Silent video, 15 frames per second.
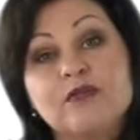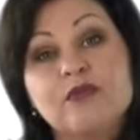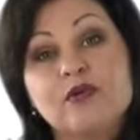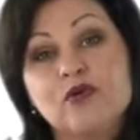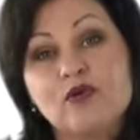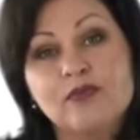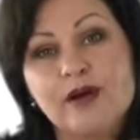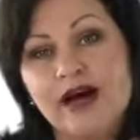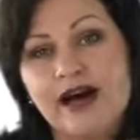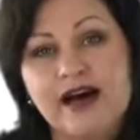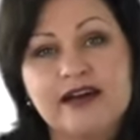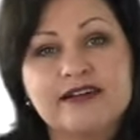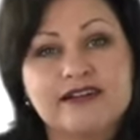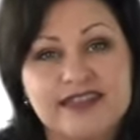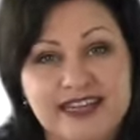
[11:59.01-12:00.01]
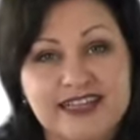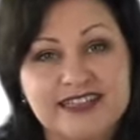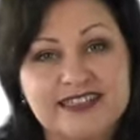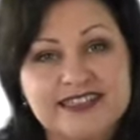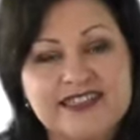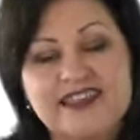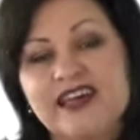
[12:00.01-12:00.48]
the ballpark
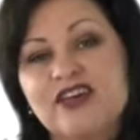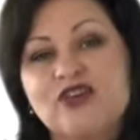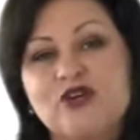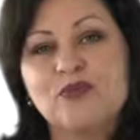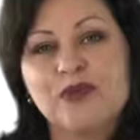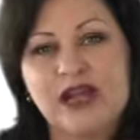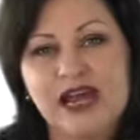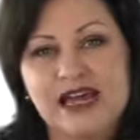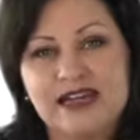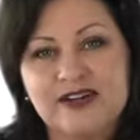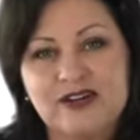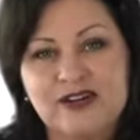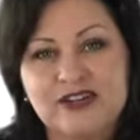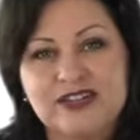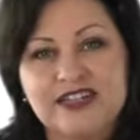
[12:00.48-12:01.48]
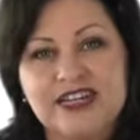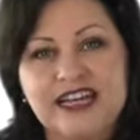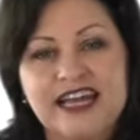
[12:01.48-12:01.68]
is that playing on,